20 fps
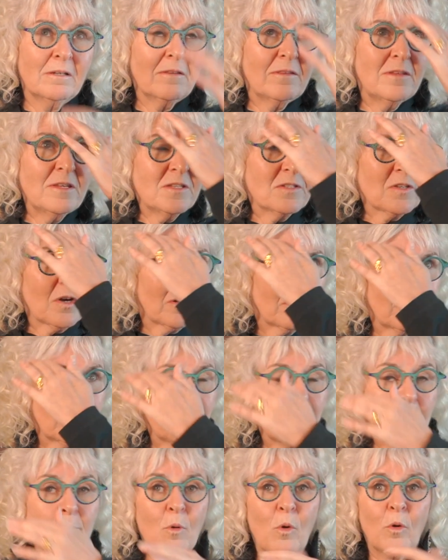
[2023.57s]
These are
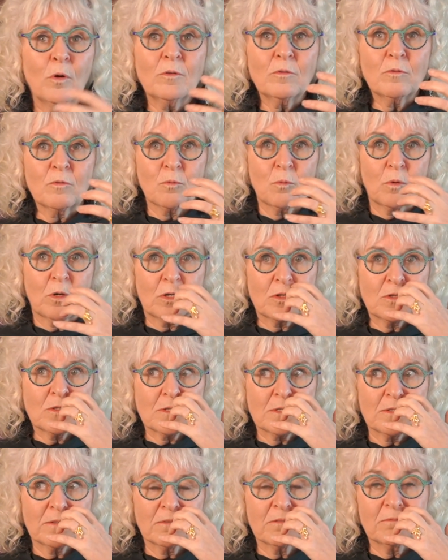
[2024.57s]
important
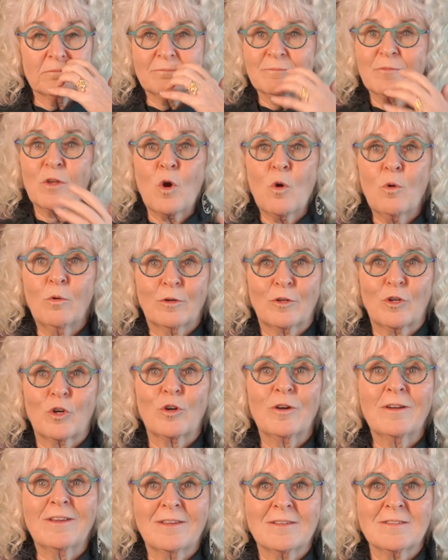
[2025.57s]
words.
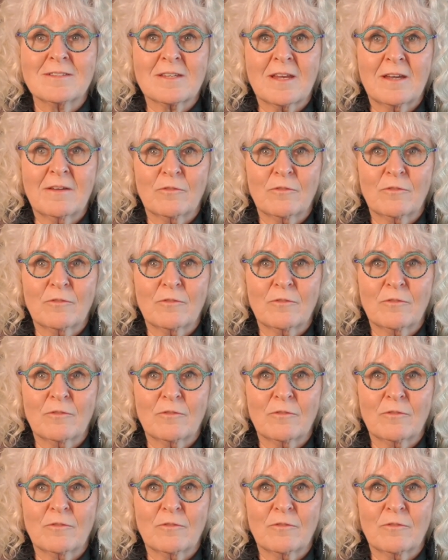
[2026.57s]
Co-occurring instead of